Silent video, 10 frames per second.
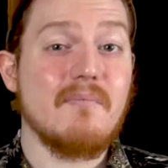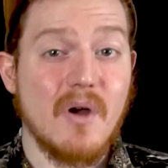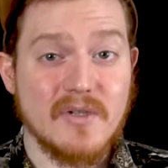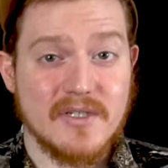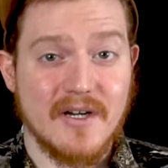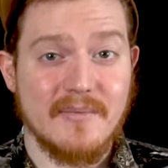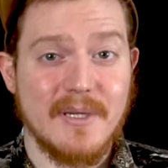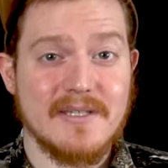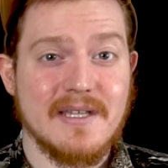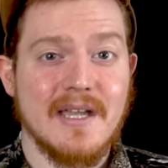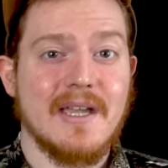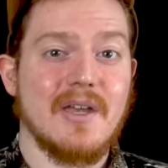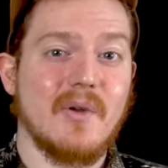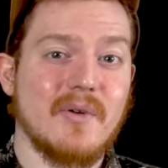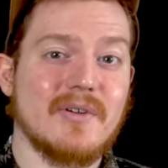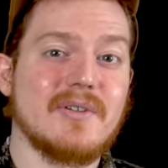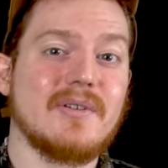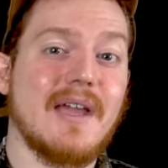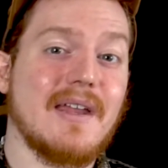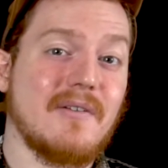Most armies in order to
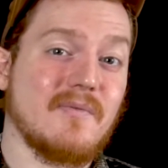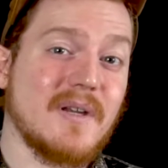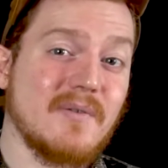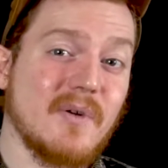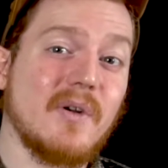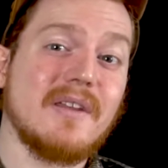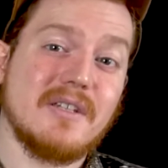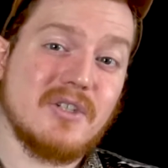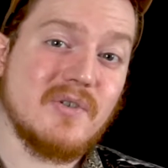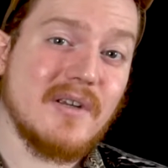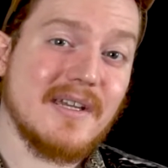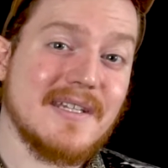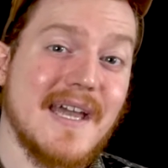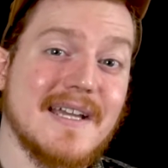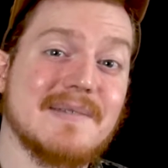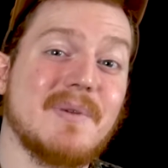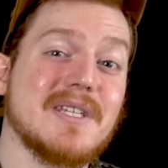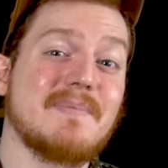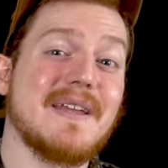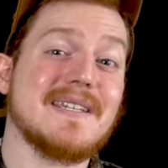get a reroll in the shooting attacks
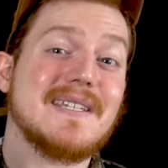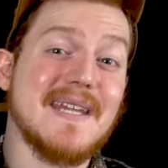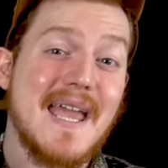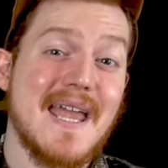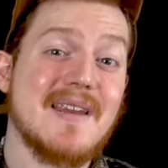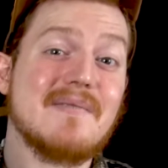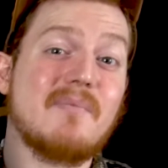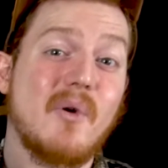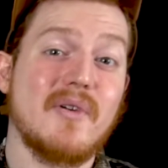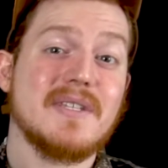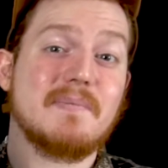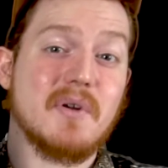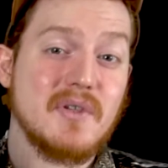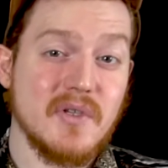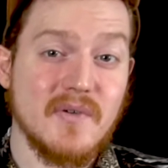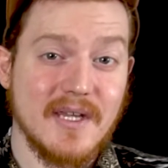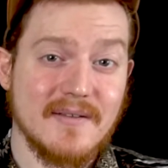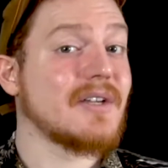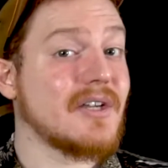must spend 10 points per unit.